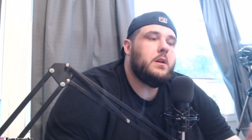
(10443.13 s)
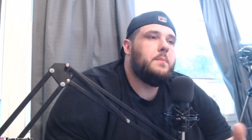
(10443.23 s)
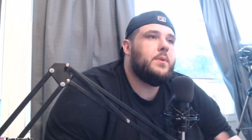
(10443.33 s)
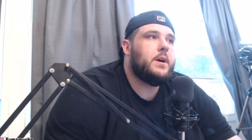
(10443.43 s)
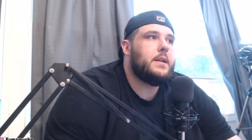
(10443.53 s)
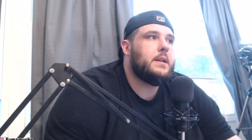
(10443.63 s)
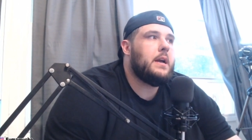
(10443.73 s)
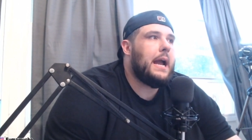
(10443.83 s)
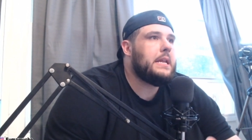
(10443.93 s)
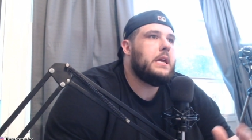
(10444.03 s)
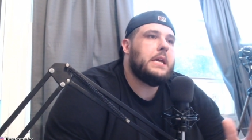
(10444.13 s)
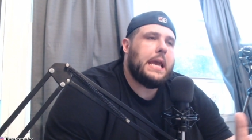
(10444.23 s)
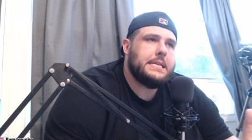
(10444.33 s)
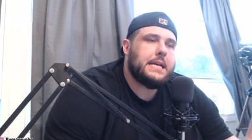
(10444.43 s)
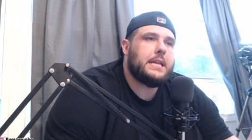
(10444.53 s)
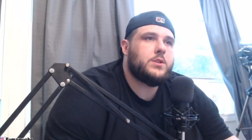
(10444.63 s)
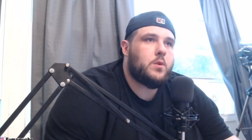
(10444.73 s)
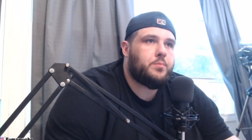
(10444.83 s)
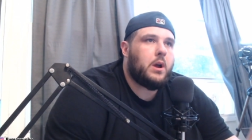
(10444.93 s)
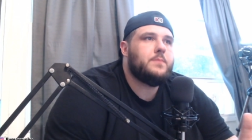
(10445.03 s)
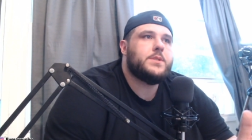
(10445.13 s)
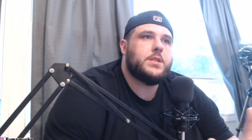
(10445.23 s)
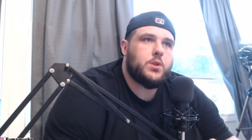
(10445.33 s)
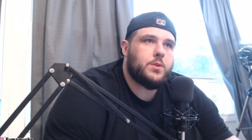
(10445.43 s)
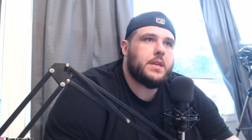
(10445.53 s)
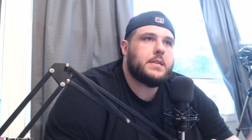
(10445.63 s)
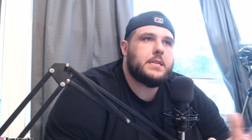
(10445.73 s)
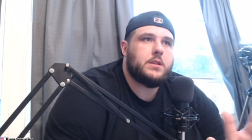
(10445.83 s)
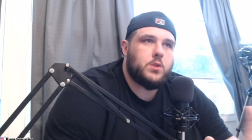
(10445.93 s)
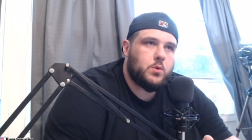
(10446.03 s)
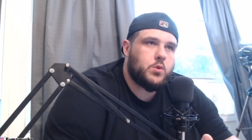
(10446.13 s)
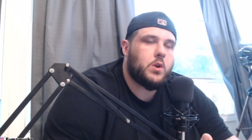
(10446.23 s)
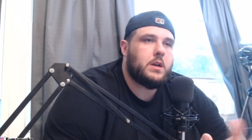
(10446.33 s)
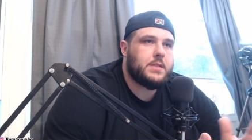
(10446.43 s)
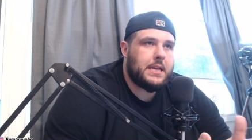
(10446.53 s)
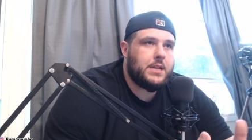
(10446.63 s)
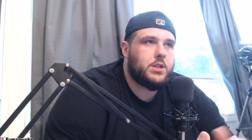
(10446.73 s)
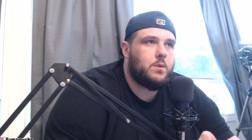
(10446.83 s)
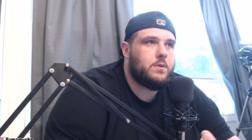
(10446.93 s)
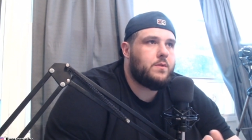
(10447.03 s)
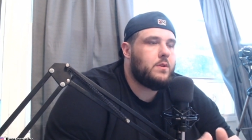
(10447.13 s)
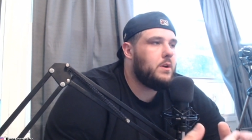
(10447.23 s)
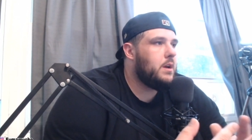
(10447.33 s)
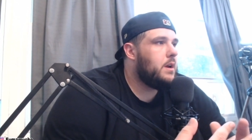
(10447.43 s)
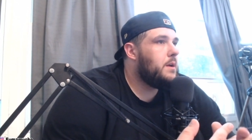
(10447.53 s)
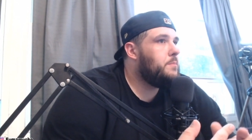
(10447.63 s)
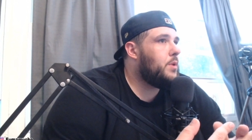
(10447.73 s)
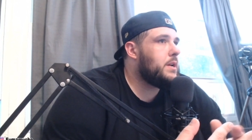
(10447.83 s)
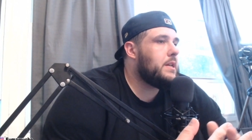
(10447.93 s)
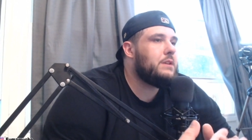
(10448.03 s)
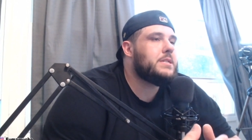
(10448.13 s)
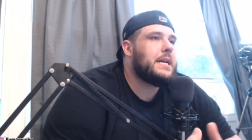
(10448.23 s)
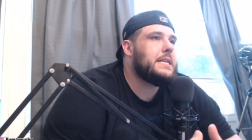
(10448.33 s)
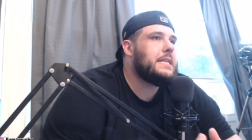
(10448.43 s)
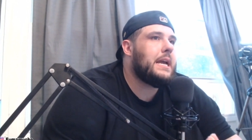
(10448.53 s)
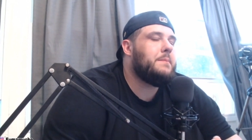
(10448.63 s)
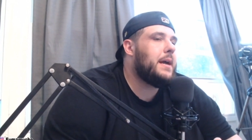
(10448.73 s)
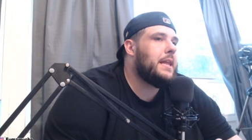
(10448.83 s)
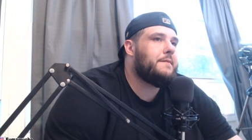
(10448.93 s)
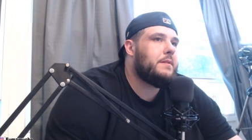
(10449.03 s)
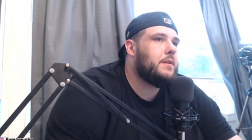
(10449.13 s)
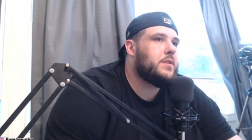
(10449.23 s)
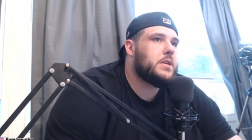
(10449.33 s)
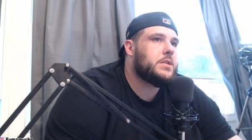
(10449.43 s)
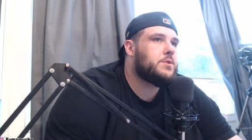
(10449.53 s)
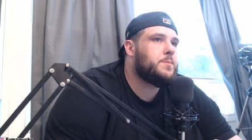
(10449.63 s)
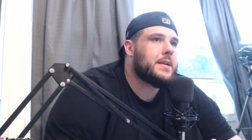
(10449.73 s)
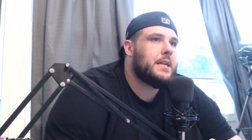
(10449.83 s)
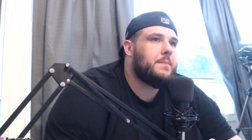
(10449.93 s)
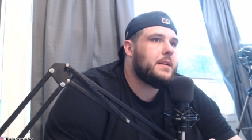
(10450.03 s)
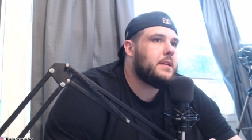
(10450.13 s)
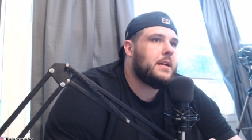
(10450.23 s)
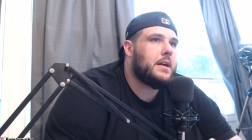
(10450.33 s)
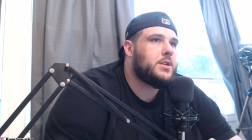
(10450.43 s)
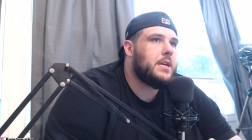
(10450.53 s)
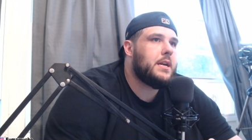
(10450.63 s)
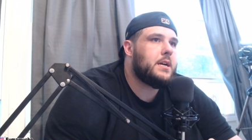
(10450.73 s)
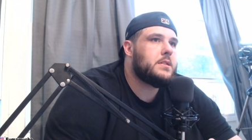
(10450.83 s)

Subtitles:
But and he's got his own problems and his own things and his own trials that he's going through. But there's not a day in my life I would ever disrespect that man and the knowledge he has.